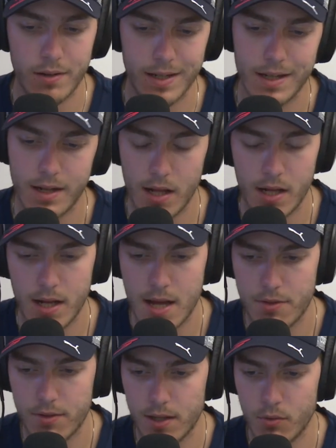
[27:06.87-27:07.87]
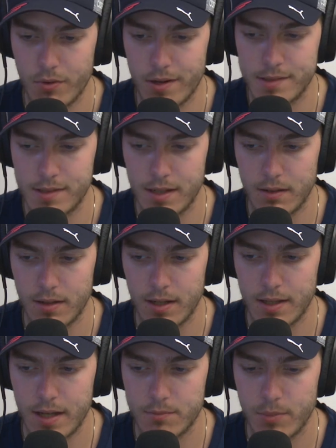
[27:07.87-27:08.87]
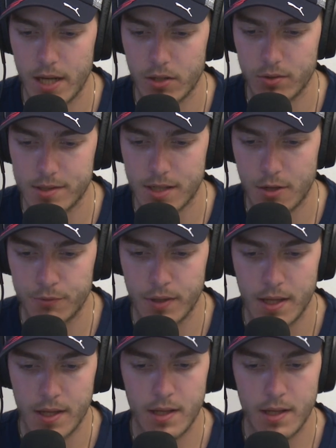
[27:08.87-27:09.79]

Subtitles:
Again, I think it was in that battle itself.